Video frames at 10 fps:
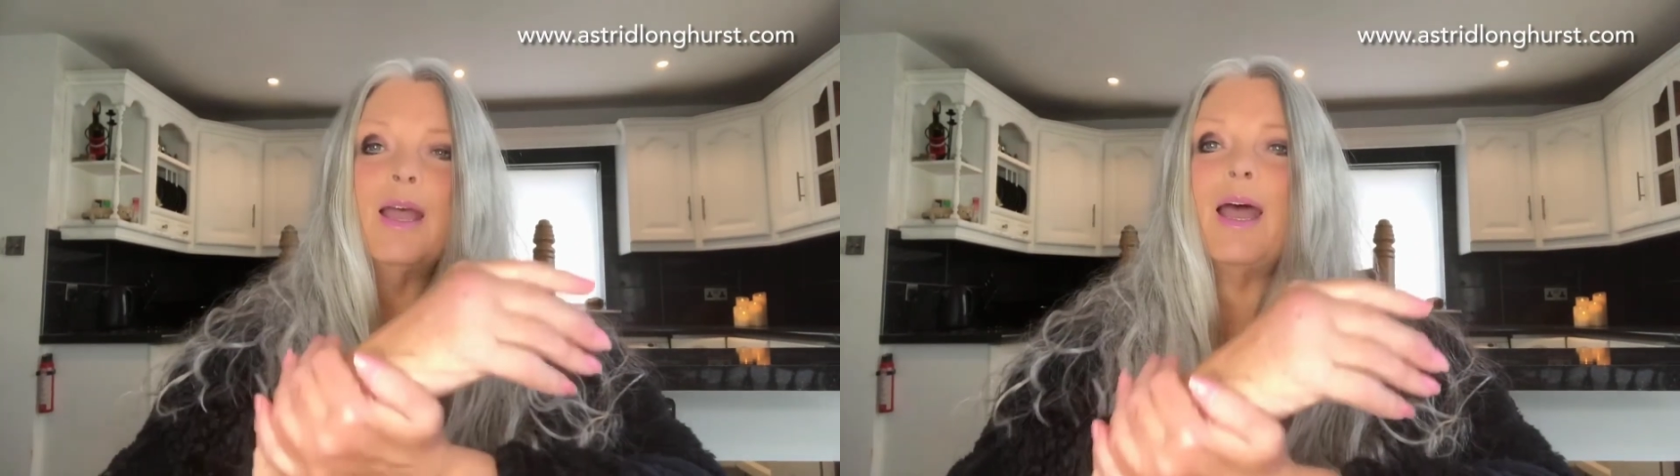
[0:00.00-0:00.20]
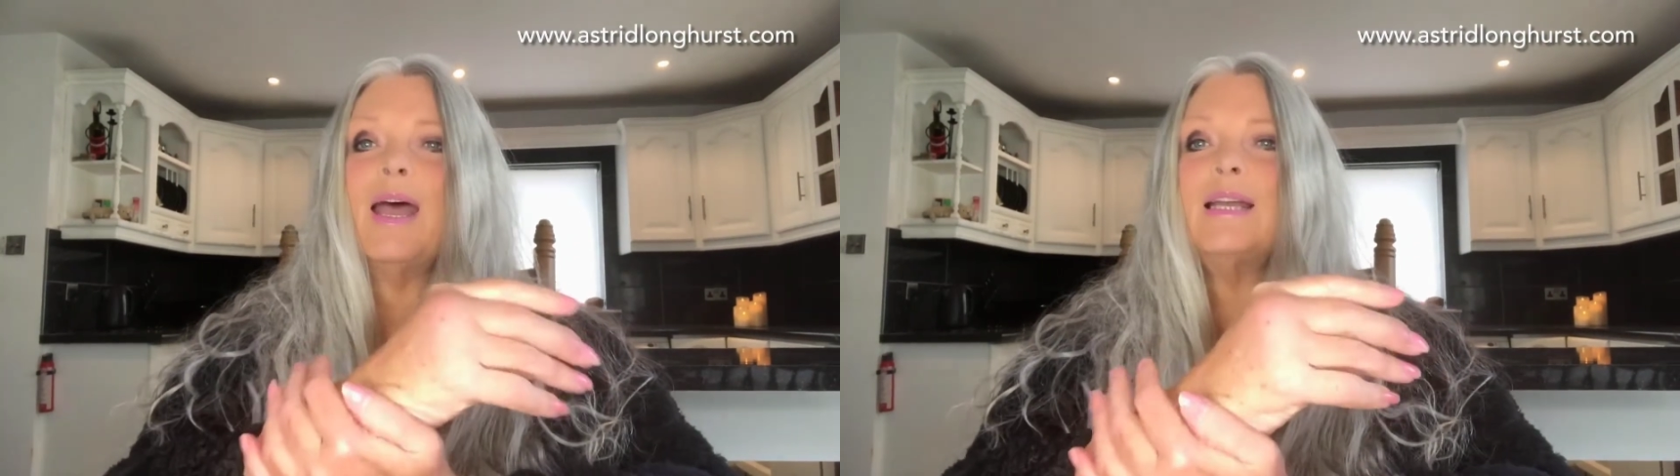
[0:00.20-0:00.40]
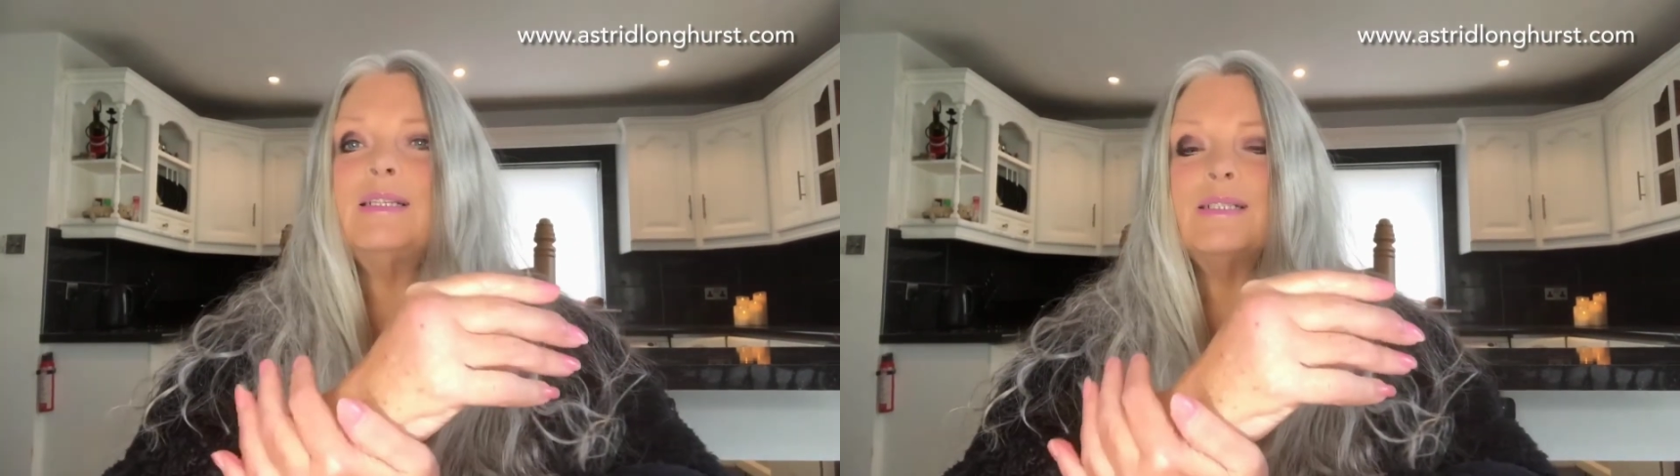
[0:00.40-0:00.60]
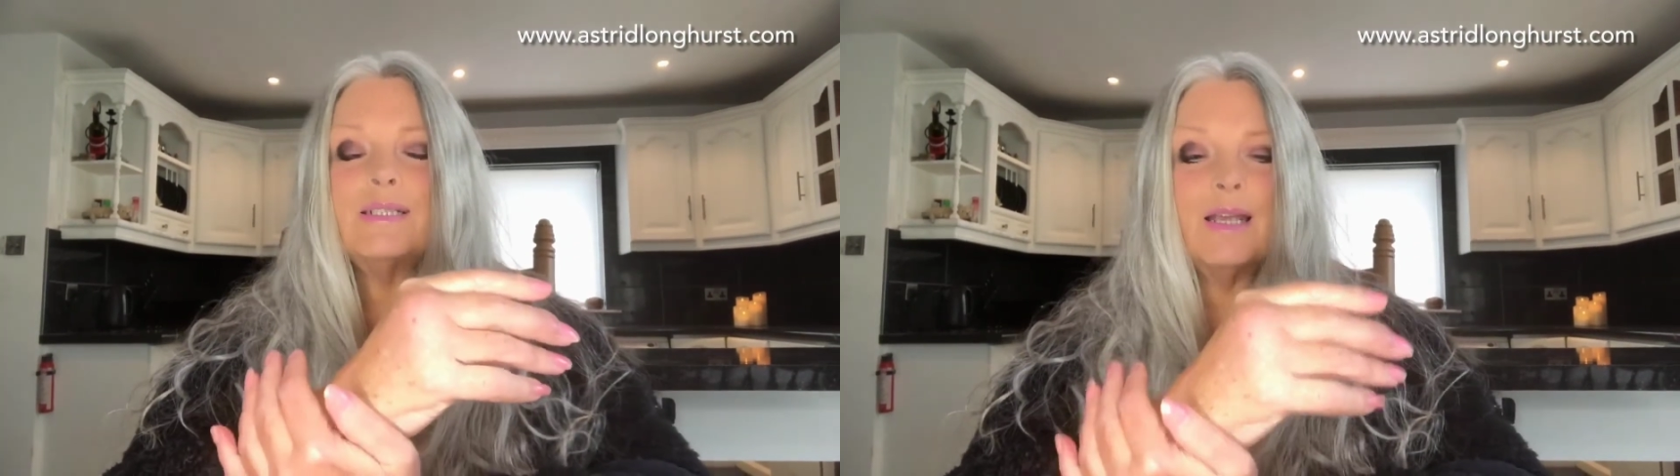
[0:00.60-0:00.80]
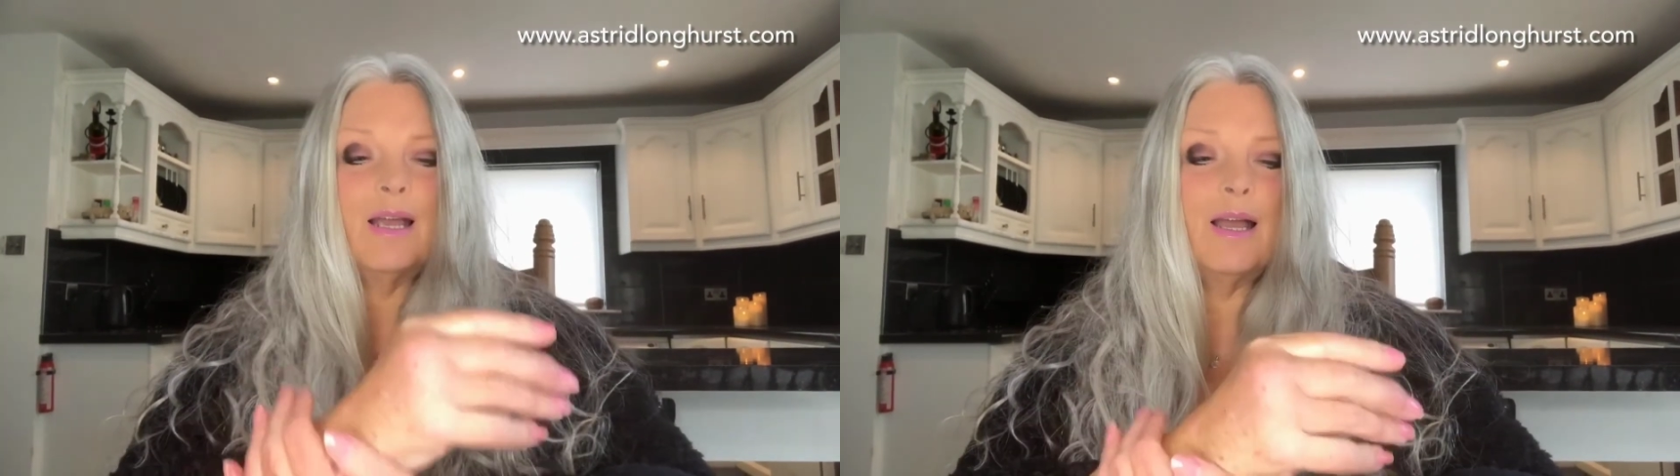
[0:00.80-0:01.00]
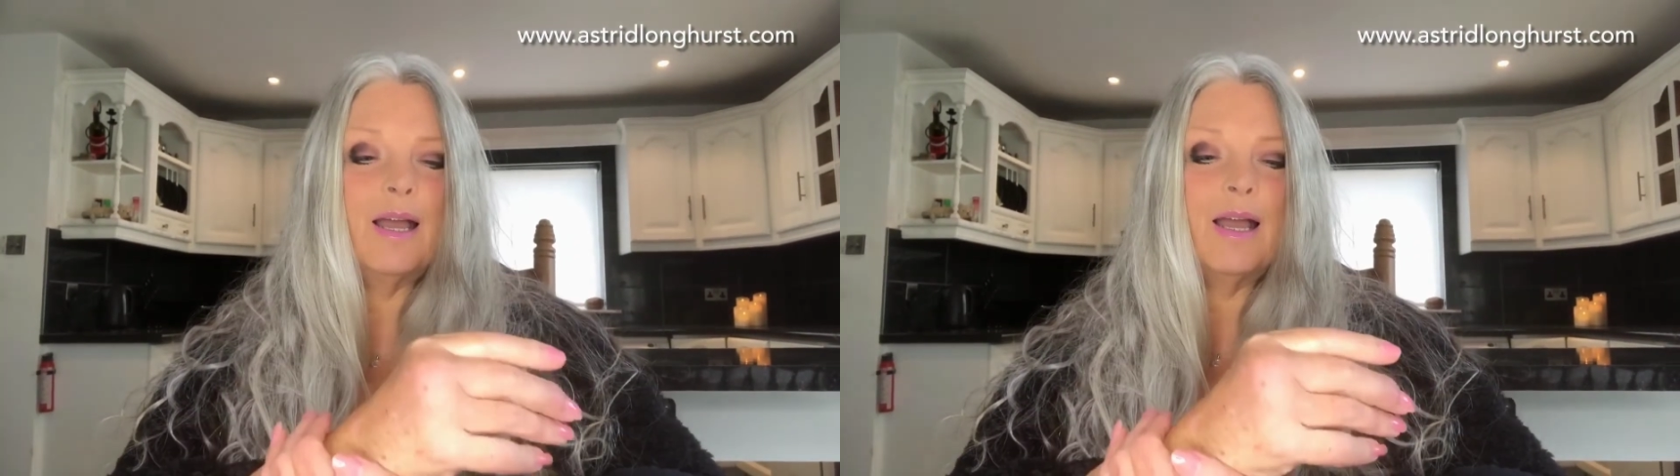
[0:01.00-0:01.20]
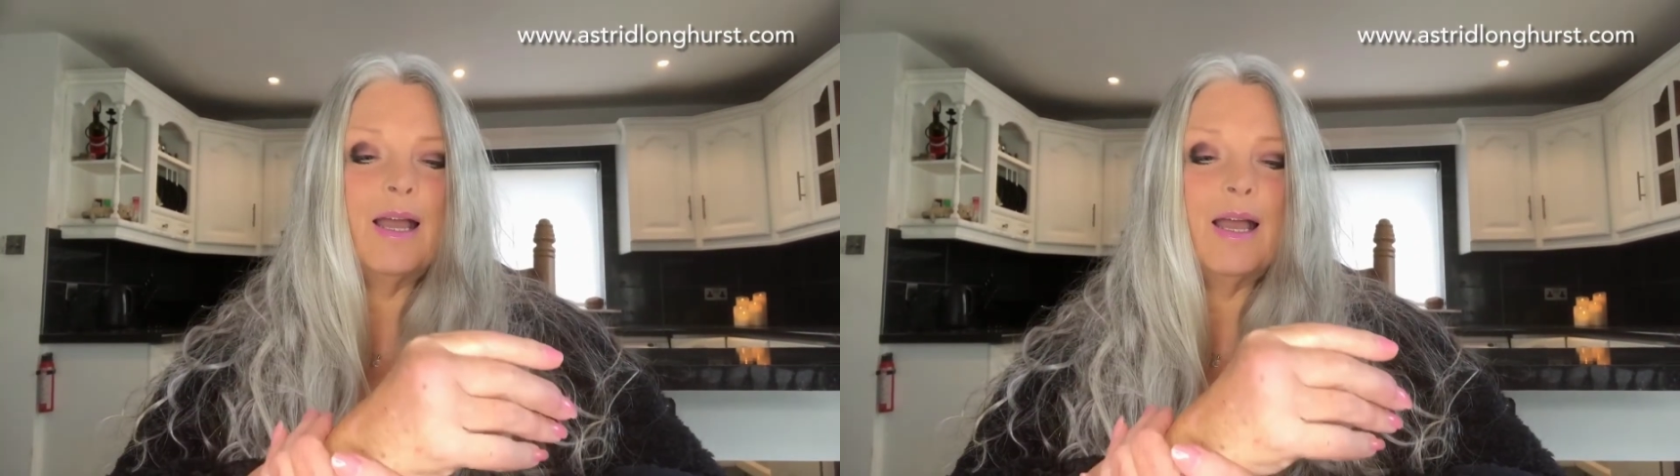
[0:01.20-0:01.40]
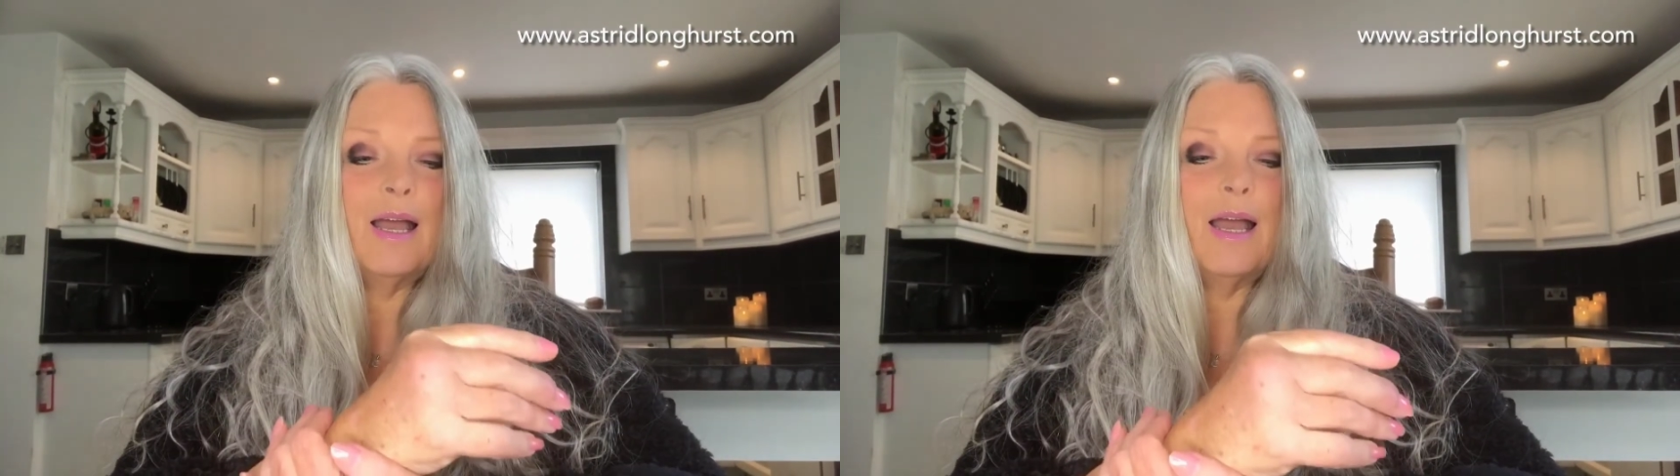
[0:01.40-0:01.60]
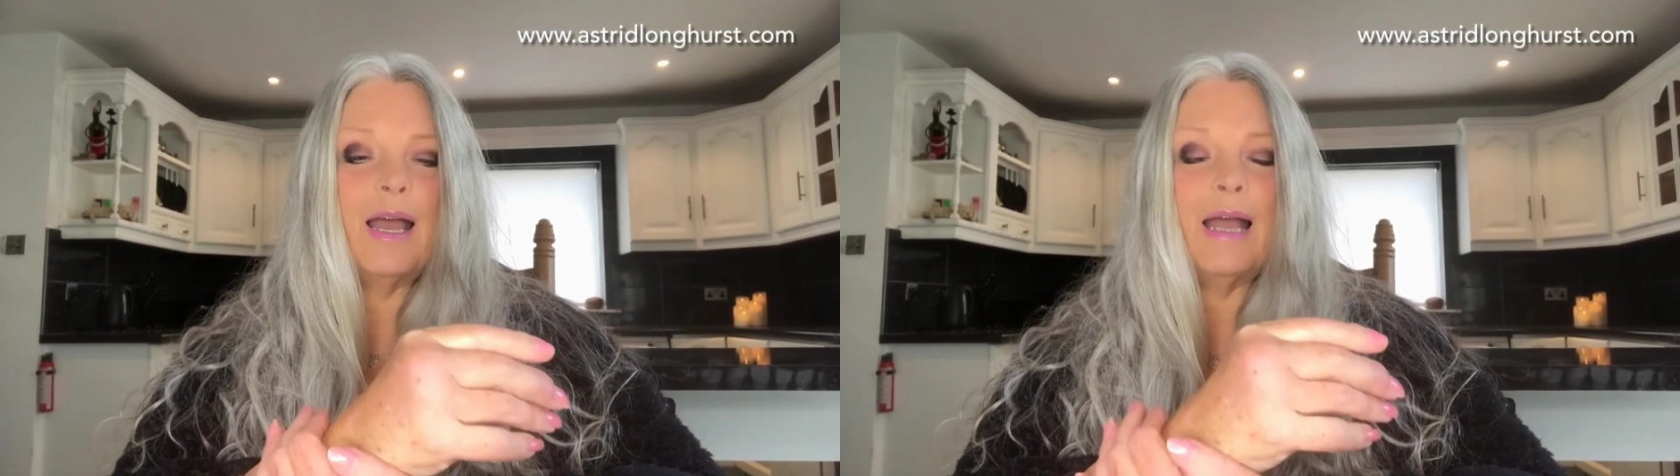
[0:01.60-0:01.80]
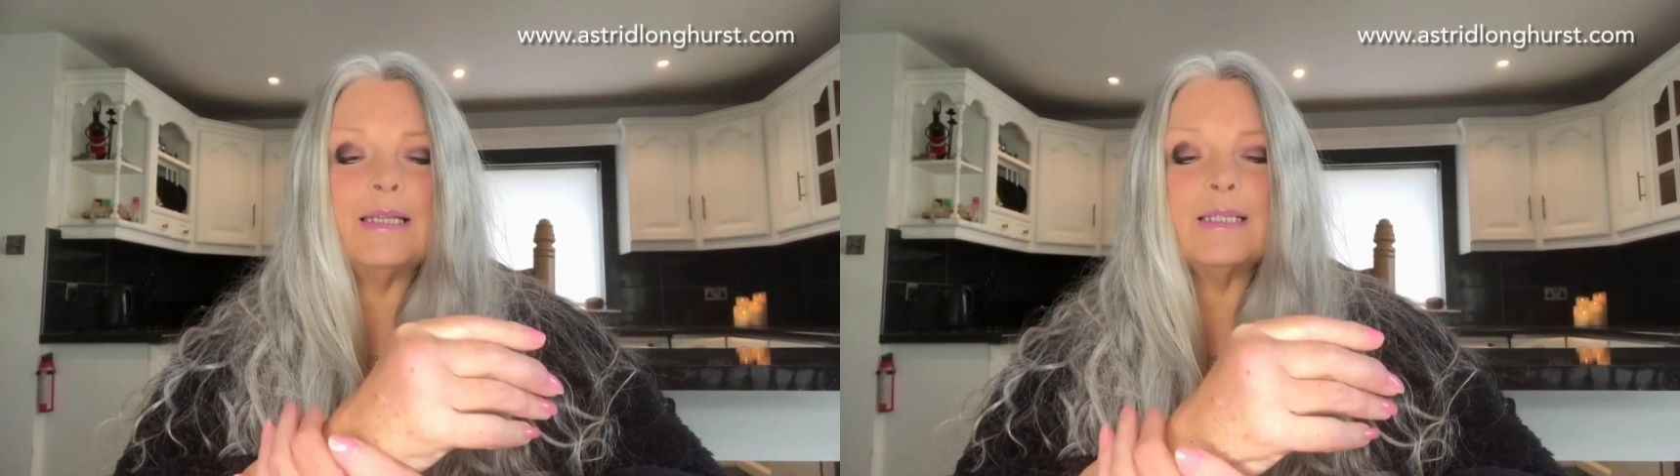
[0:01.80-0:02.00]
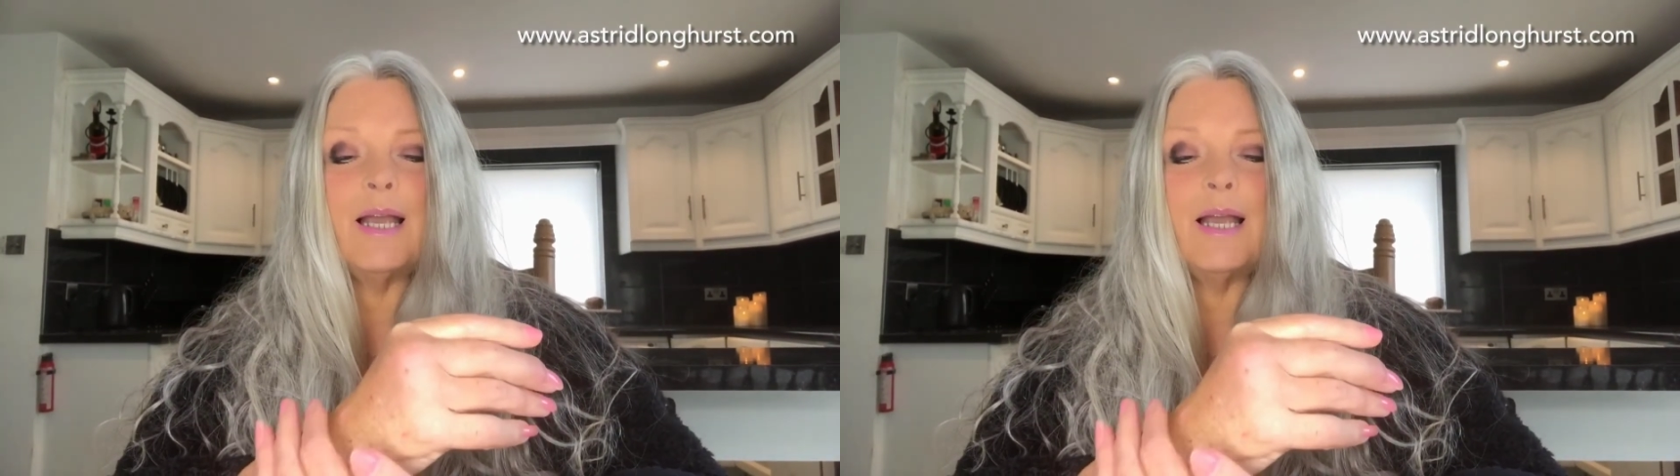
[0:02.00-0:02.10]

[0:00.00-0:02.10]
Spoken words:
and as